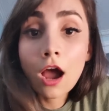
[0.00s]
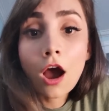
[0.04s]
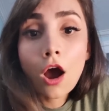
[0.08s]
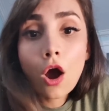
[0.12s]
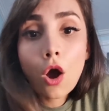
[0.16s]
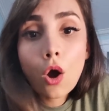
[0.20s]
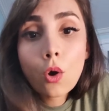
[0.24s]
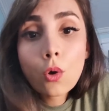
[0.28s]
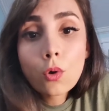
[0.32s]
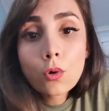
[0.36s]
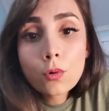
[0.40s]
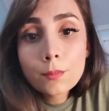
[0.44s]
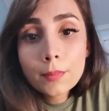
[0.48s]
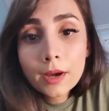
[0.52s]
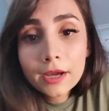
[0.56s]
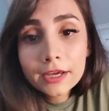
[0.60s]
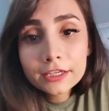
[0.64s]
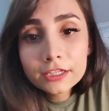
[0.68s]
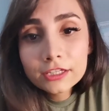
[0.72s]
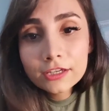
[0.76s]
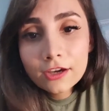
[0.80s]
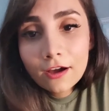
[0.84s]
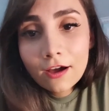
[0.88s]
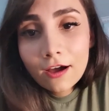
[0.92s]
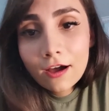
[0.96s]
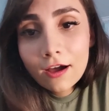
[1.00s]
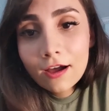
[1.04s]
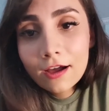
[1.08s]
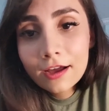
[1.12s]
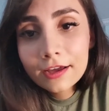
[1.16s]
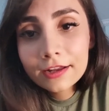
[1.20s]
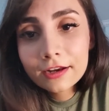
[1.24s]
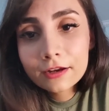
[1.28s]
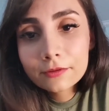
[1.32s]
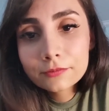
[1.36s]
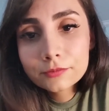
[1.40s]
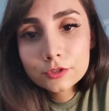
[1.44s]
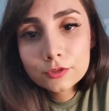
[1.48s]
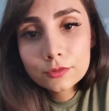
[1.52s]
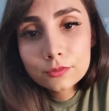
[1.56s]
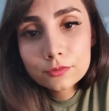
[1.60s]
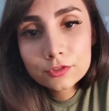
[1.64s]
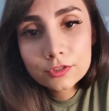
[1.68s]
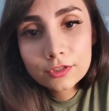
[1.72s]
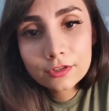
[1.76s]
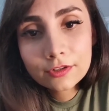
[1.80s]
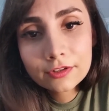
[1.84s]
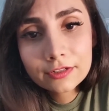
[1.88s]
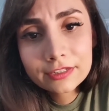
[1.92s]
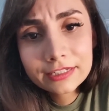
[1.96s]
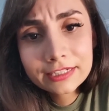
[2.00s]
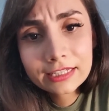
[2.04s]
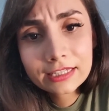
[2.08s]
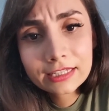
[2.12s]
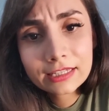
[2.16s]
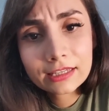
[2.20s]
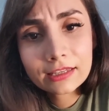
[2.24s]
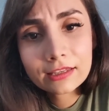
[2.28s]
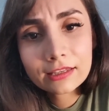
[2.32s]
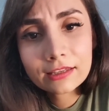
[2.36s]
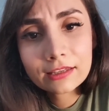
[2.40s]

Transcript: Oh my god, I'm so sorry.